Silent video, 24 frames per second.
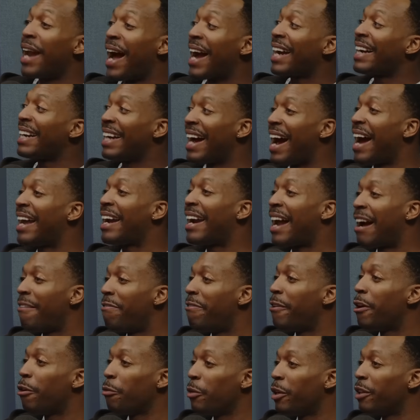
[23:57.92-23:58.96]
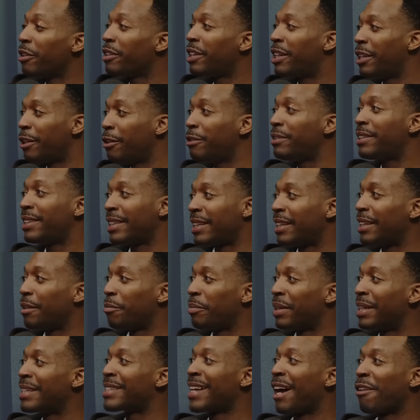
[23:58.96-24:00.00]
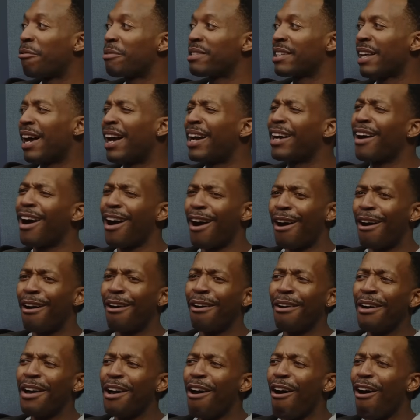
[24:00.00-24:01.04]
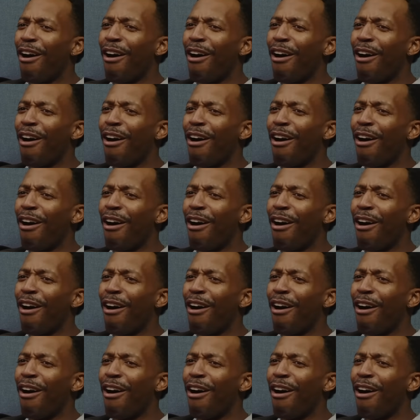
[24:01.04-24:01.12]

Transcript: I got it, I felt real guilty because I was like, oh,